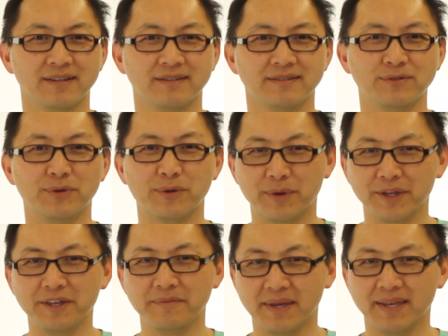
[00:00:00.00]
Do we
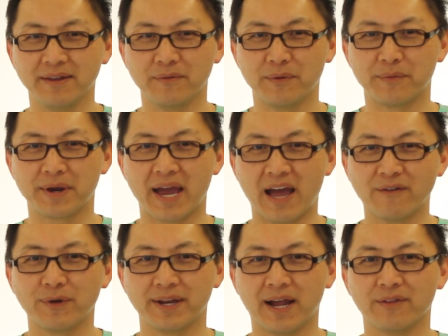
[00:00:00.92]
really mean it when we're
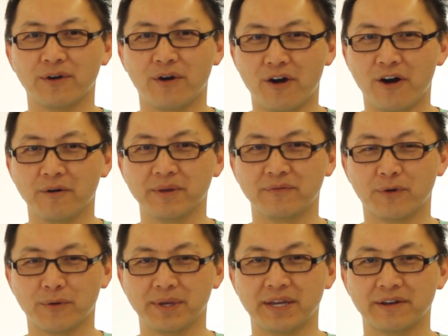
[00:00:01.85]
halfway down the hall
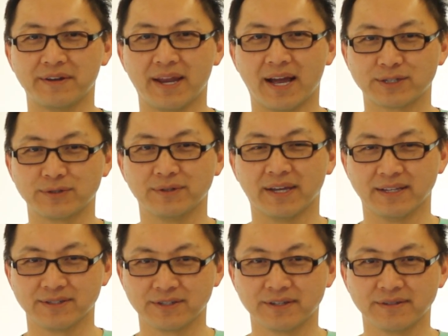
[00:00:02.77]
before we hear an actual
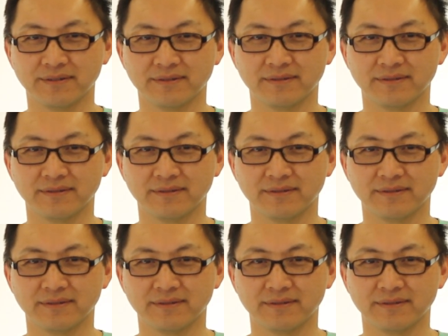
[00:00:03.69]
answer?